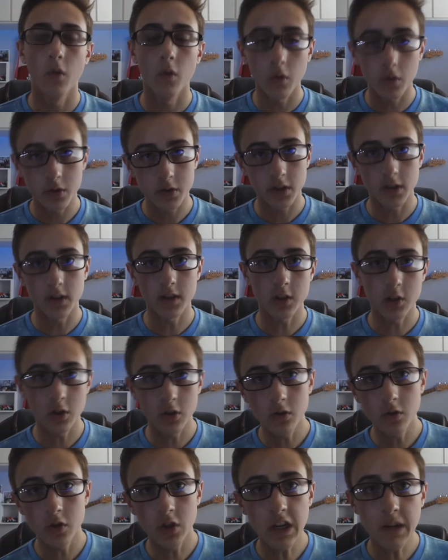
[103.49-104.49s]
Also, this
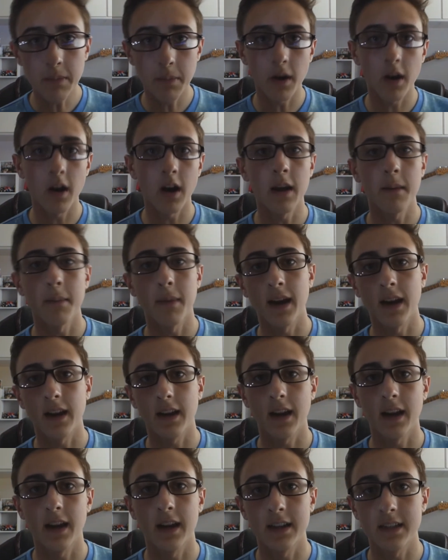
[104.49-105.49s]
new cheaper
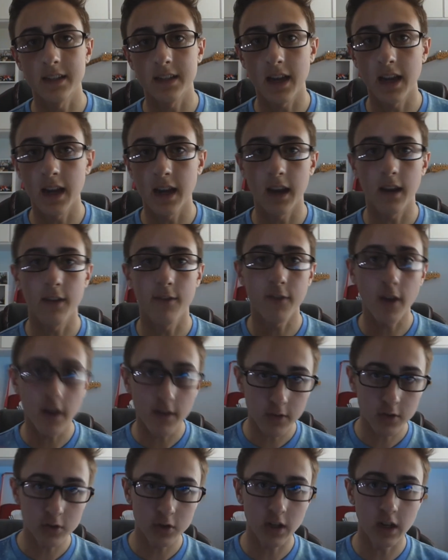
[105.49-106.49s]
iMac has a
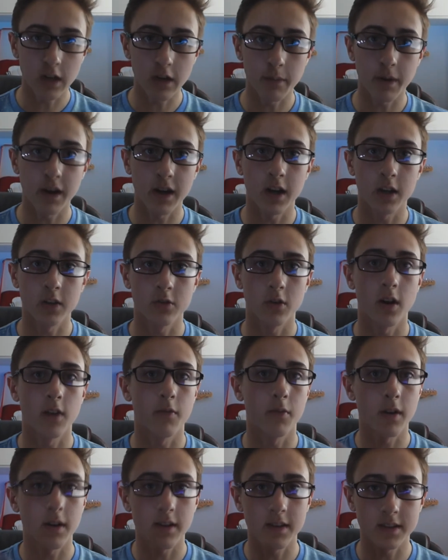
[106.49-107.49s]
500 GB hard
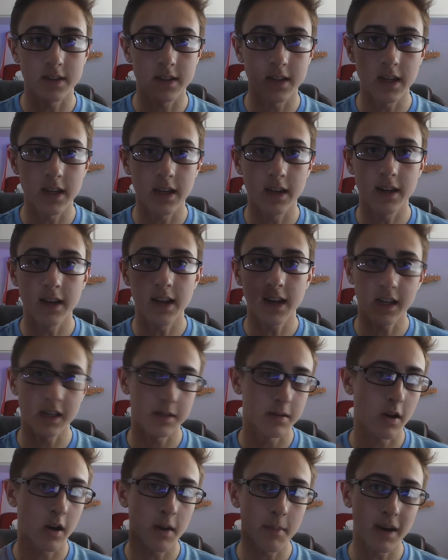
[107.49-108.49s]
drive, whereas the
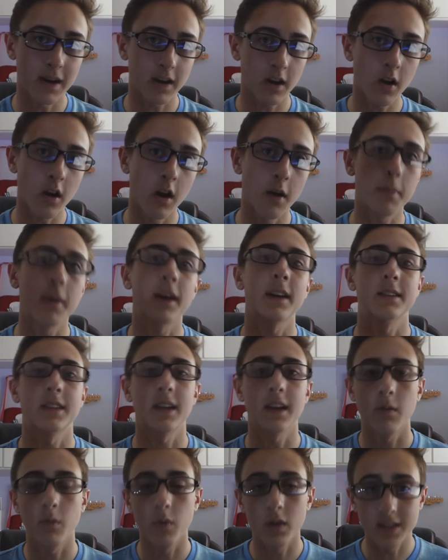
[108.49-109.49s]
next iMac up has
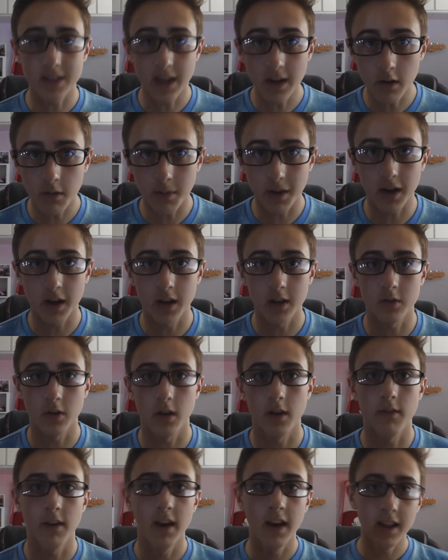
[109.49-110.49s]
a 1 TB hard
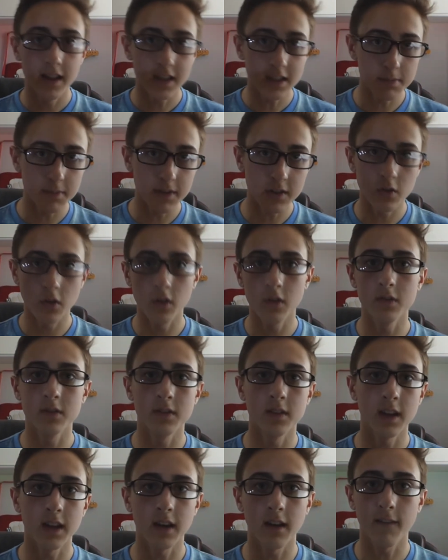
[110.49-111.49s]
drive. This means you're
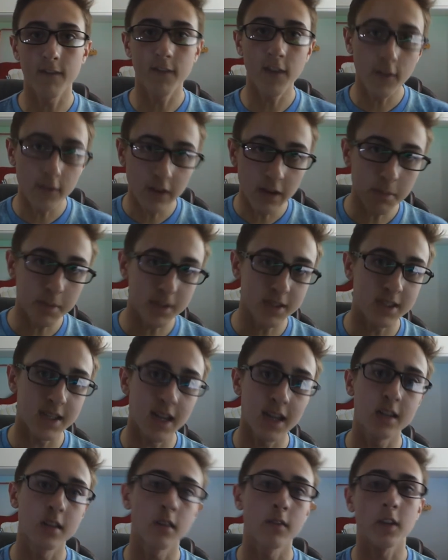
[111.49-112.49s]
losing
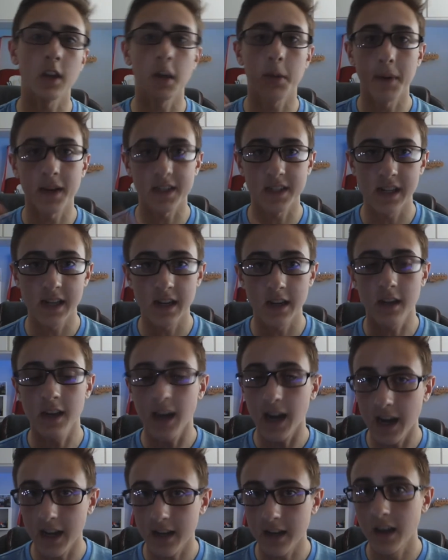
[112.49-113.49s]
50% of the capacity that you
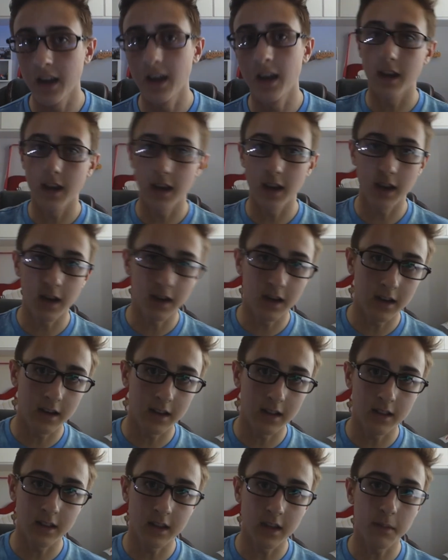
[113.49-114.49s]
had in
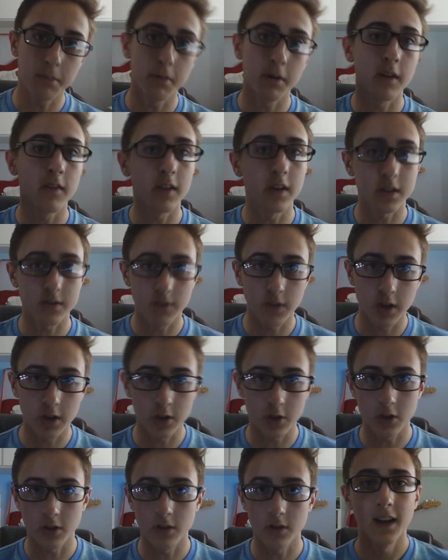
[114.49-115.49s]
the previous
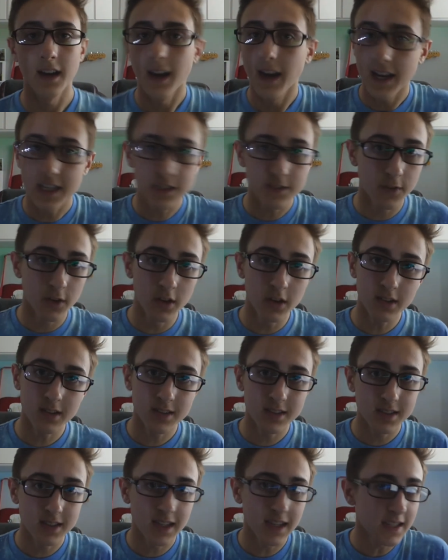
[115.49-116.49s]
version. As for
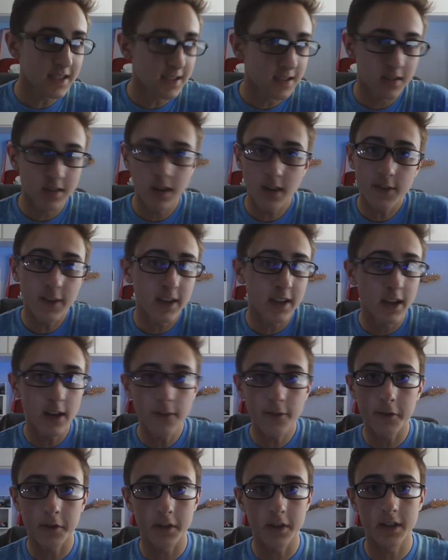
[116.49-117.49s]
looks, there's nothing
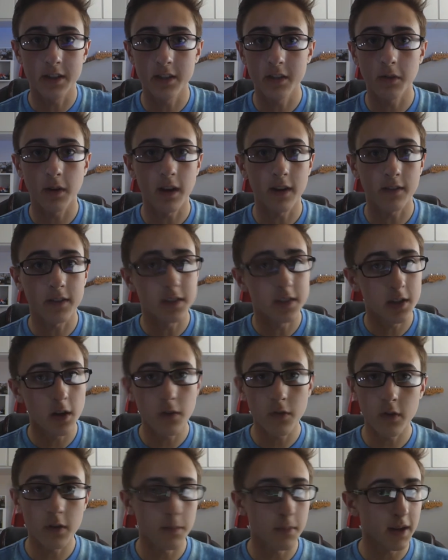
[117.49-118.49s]
different. You still have the
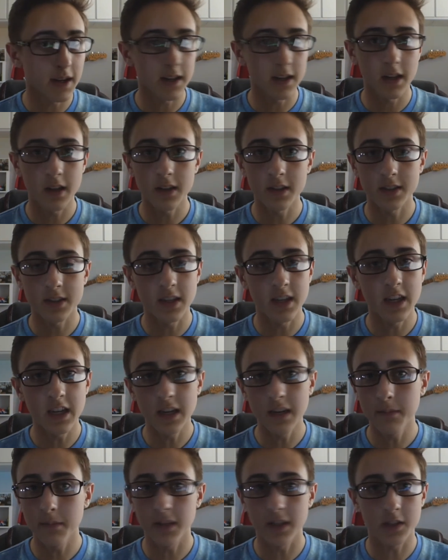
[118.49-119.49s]
silver and black color
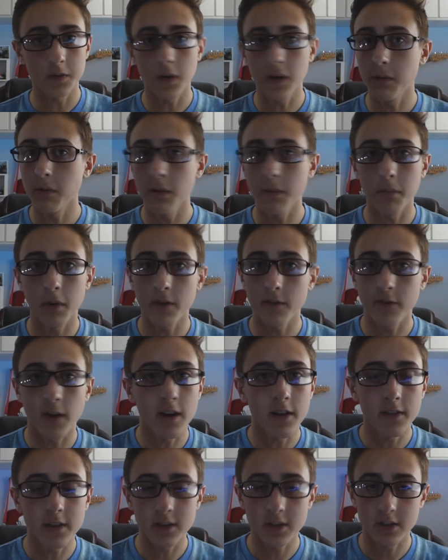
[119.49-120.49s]
scheme, the
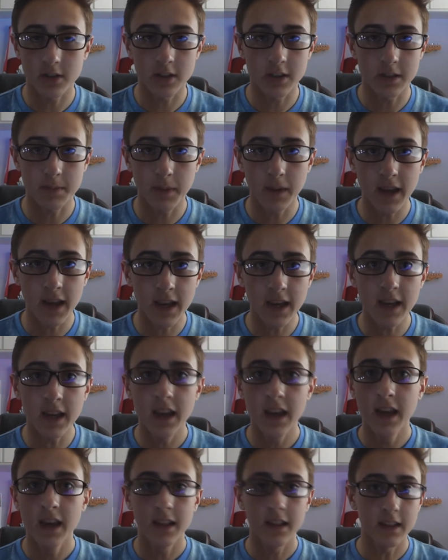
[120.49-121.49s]
21.5 inch
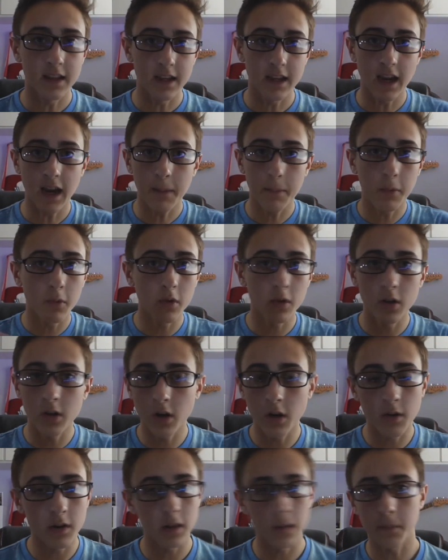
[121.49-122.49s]
display, the Apple
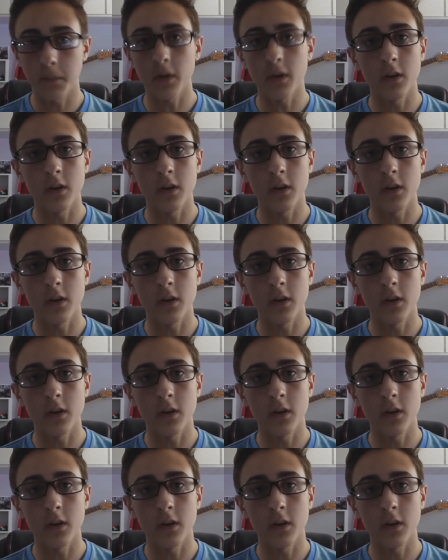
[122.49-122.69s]
logo at the